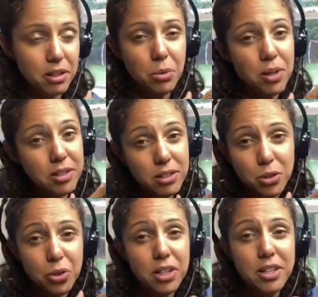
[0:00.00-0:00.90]
what the
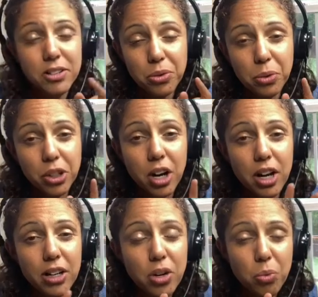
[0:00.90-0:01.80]
student needs to work
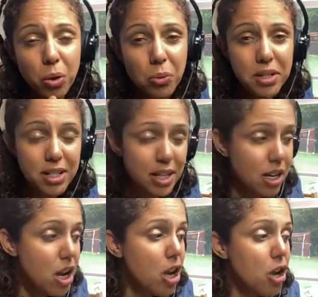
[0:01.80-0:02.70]
on or what we did.
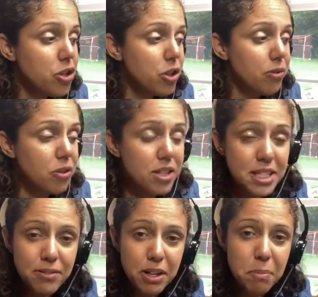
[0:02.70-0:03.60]
So for
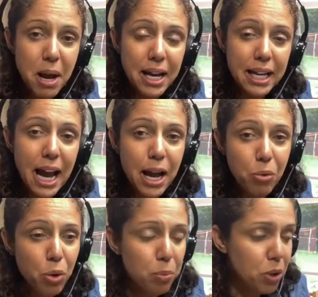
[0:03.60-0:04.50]
this feedback, I
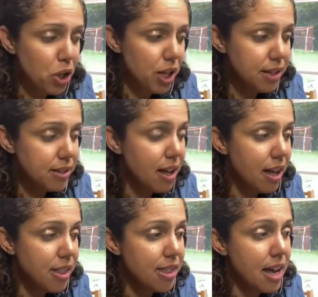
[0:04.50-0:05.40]
will put
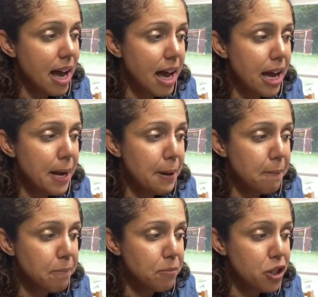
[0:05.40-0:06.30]
that
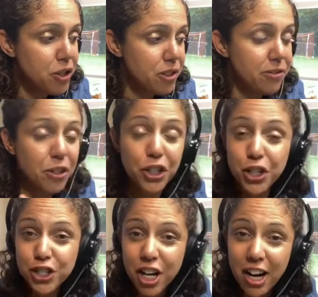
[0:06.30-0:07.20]
um, she was very
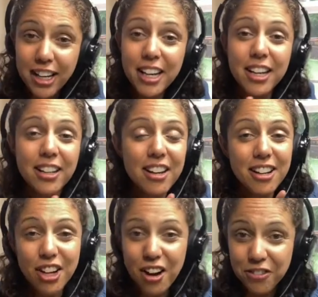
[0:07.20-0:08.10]
good talking,
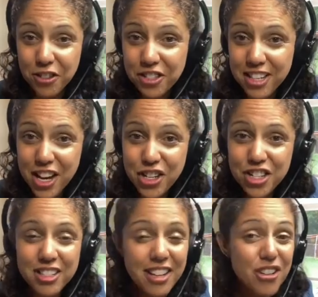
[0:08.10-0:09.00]

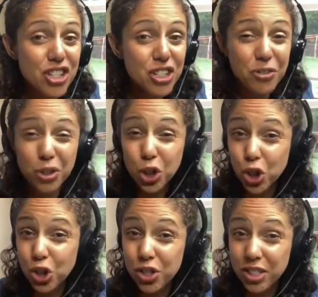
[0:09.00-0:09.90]
conversation, and just for
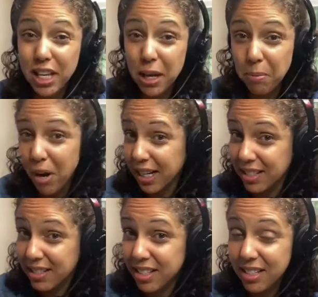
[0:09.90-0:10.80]
her to keep
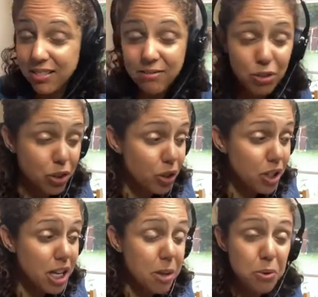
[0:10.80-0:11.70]
practicing and for her to
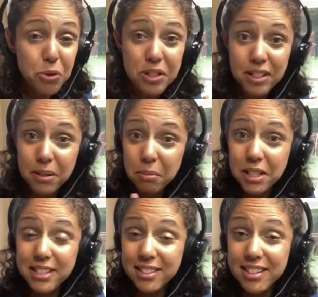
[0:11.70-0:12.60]
keep using
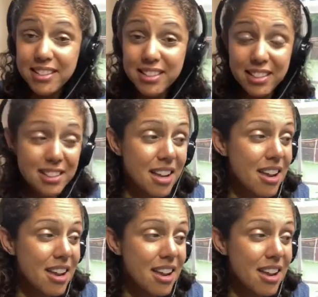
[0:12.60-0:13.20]
complete sentences.